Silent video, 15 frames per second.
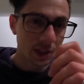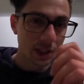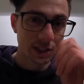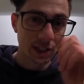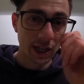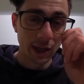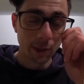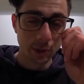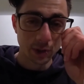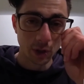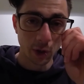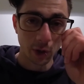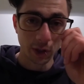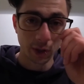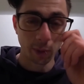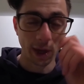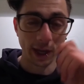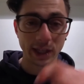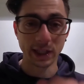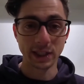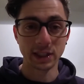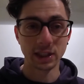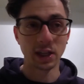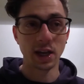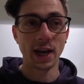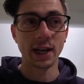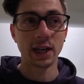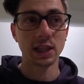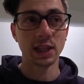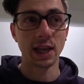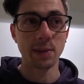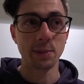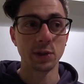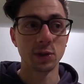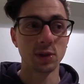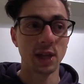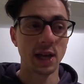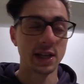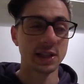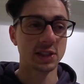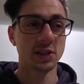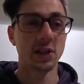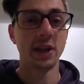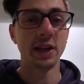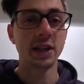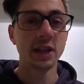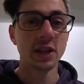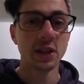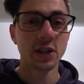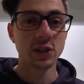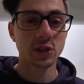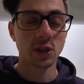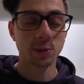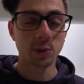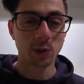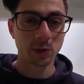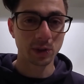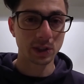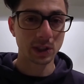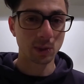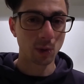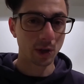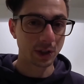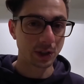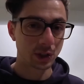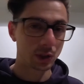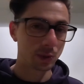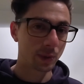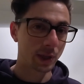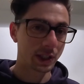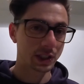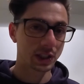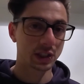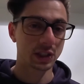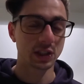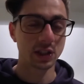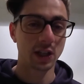today was an early weigh-in and I had a late meal last night, so I'm not really worried too much.